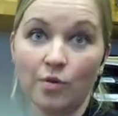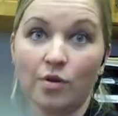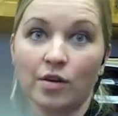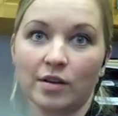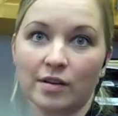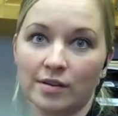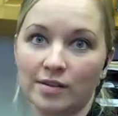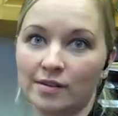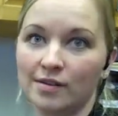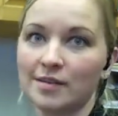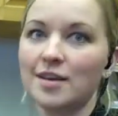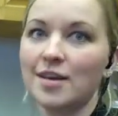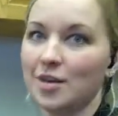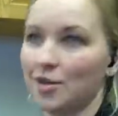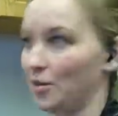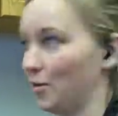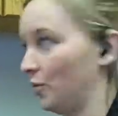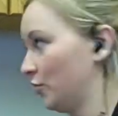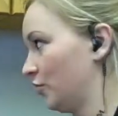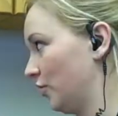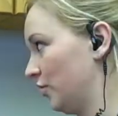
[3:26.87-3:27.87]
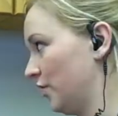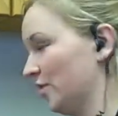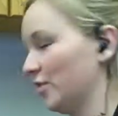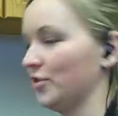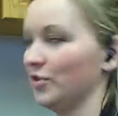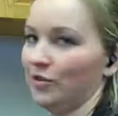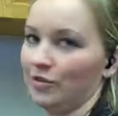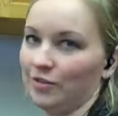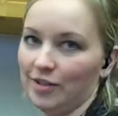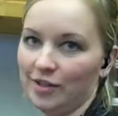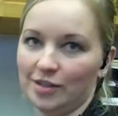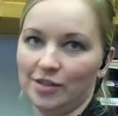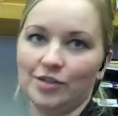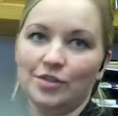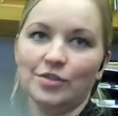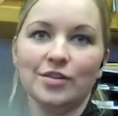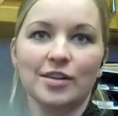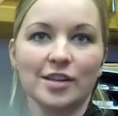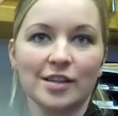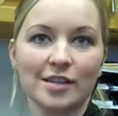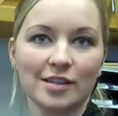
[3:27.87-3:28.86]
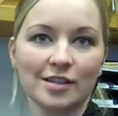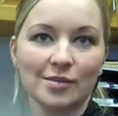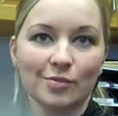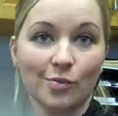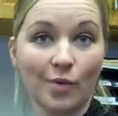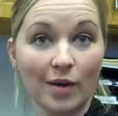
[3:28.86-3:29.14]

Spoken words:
more because, traditional doesn't do this.